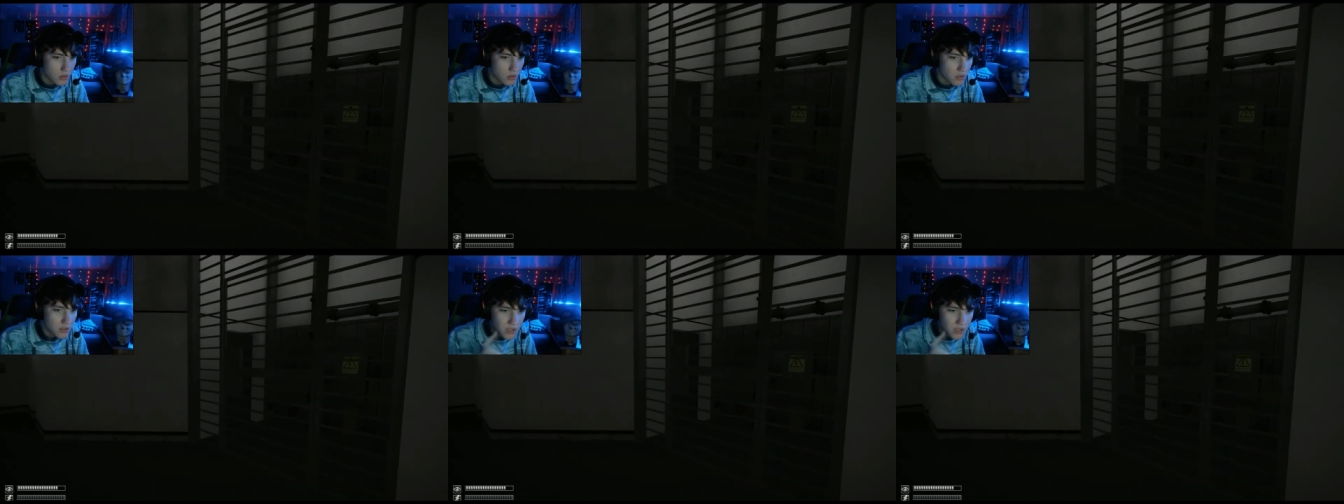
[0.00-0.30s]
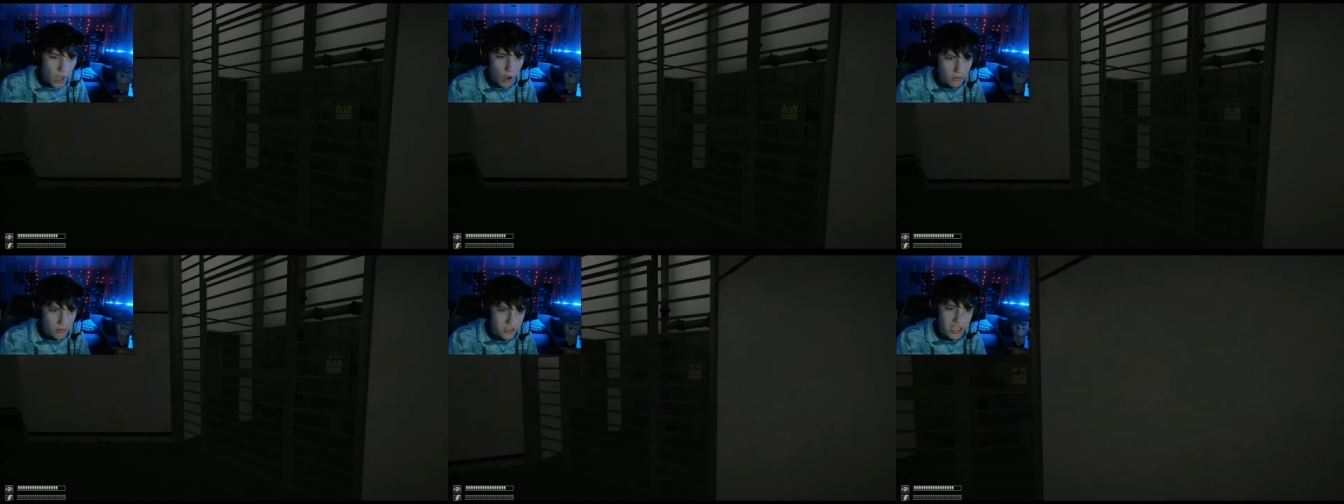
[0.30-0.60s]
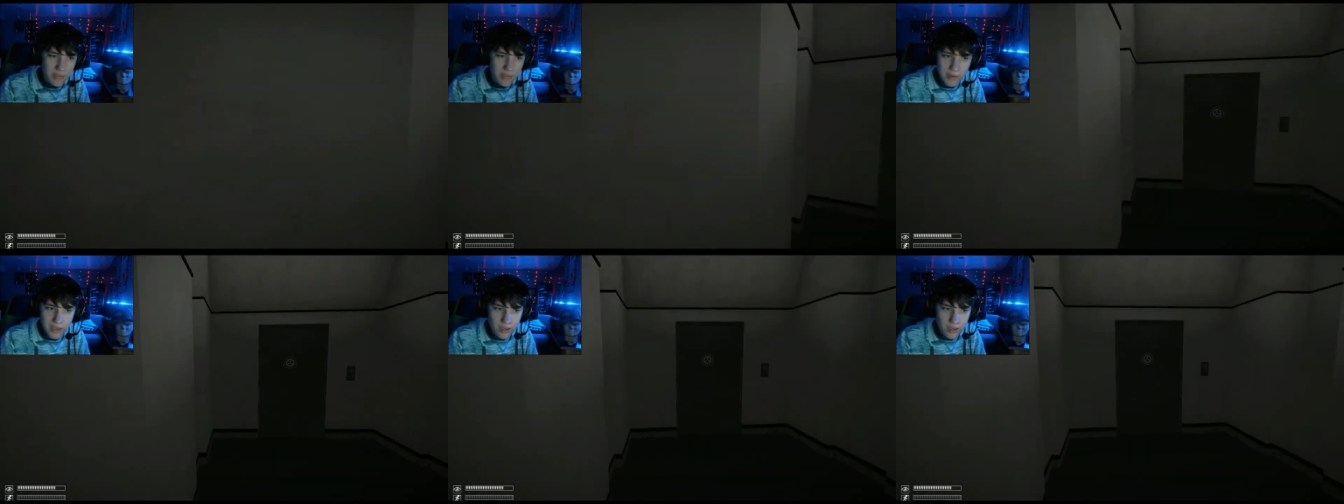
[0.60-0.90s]
No,
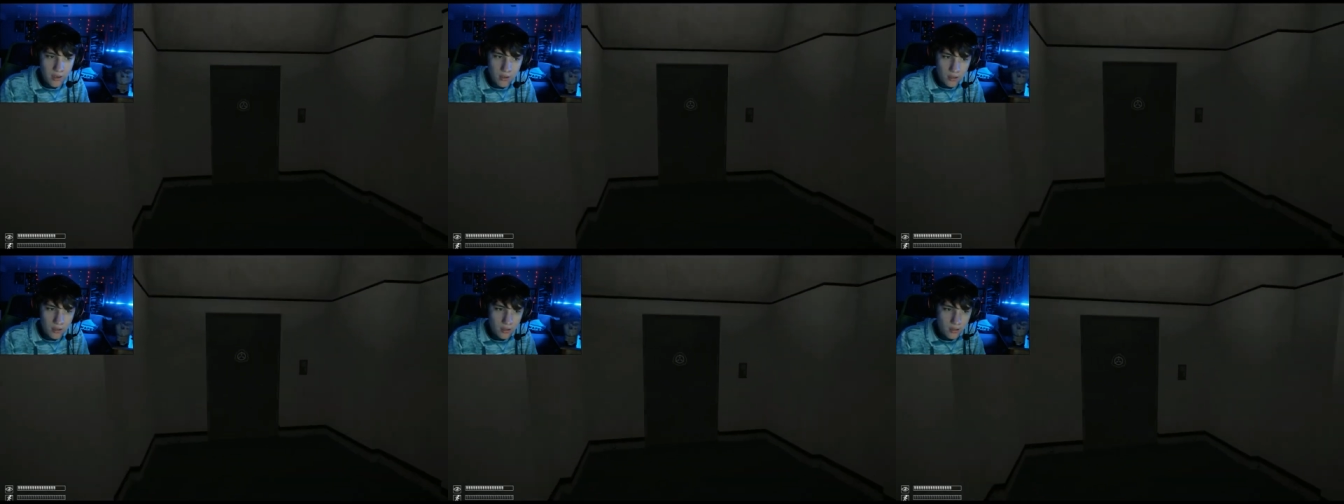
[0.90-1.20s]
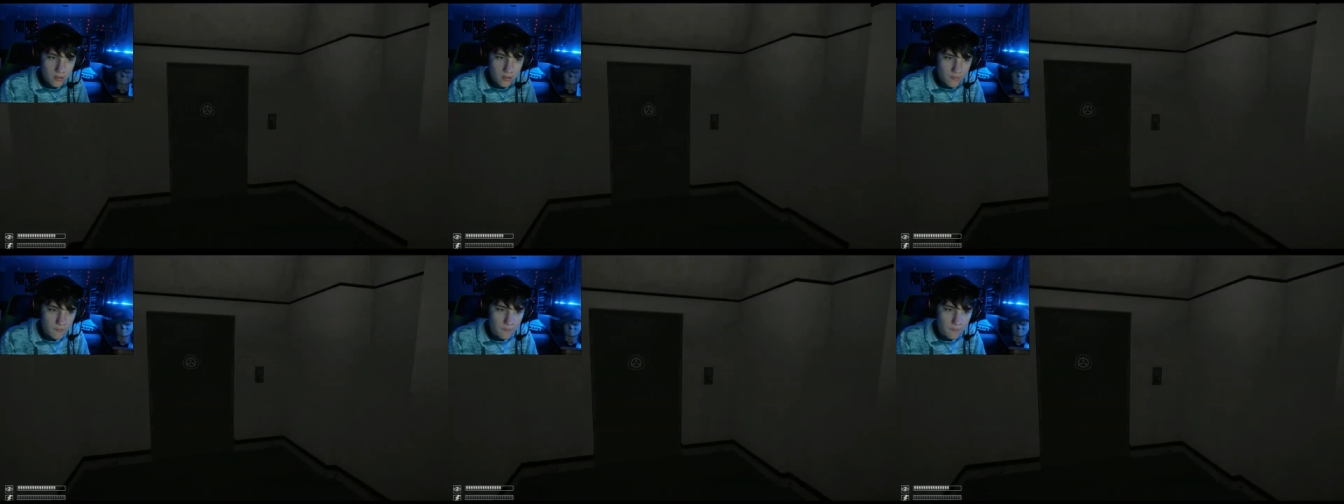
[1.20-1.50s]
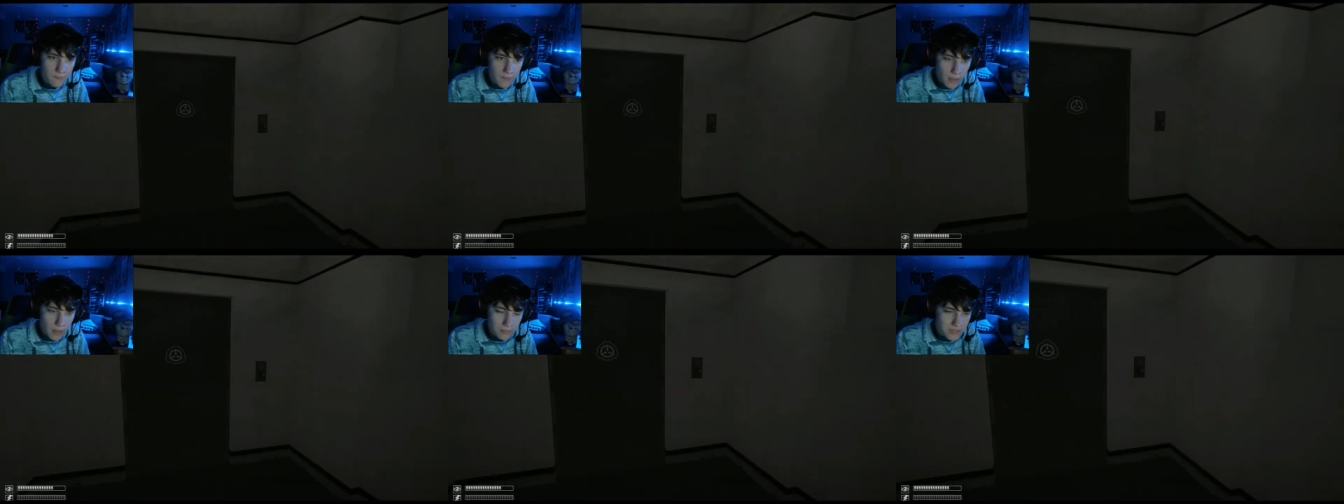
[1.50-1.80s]
Timmy!
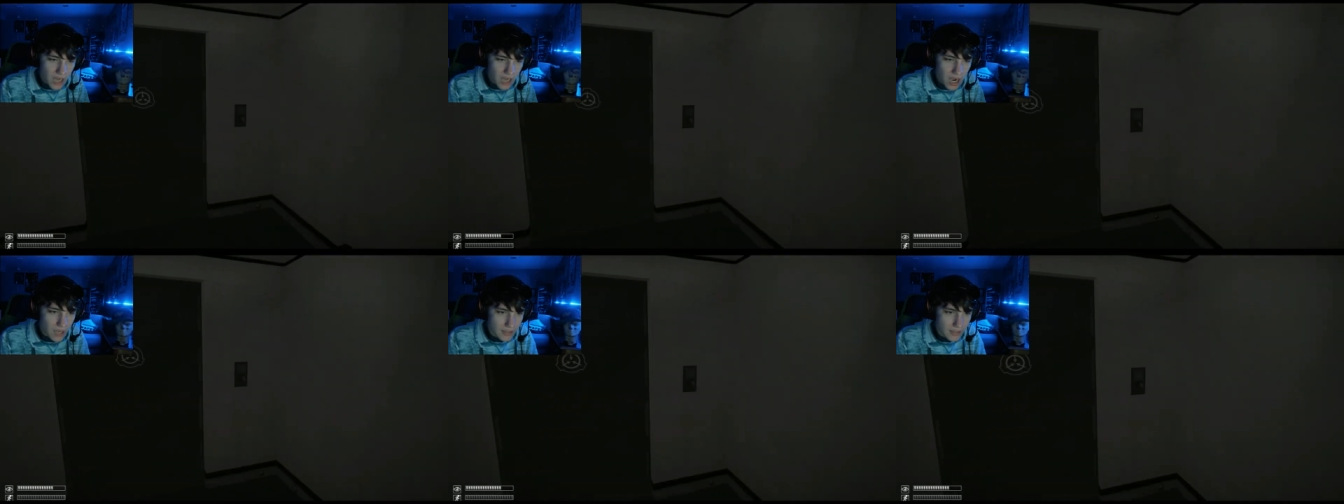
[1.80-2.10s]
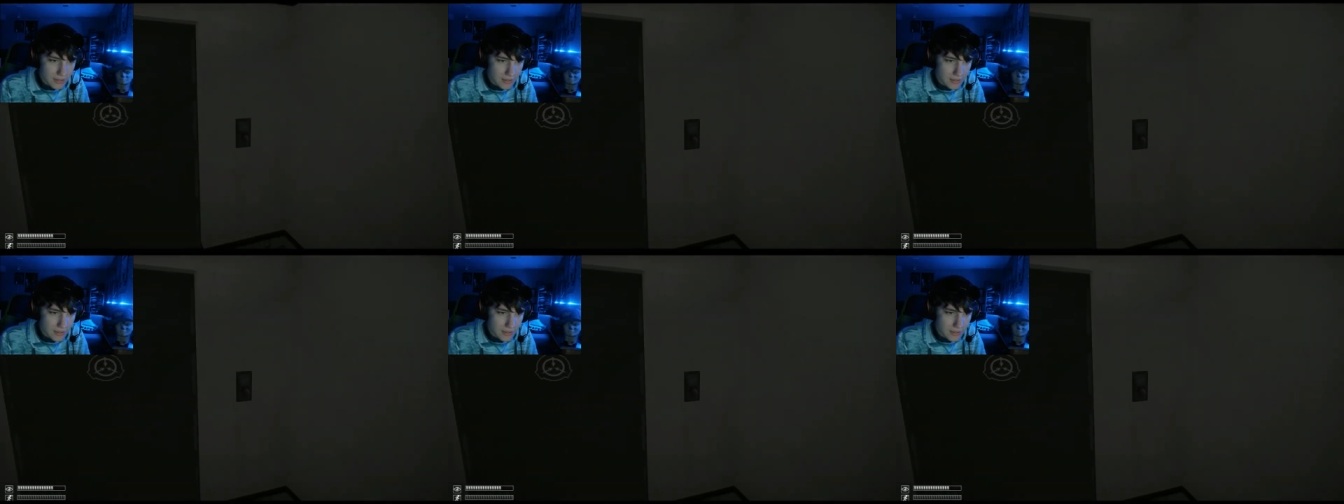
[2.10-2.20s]
I'm done.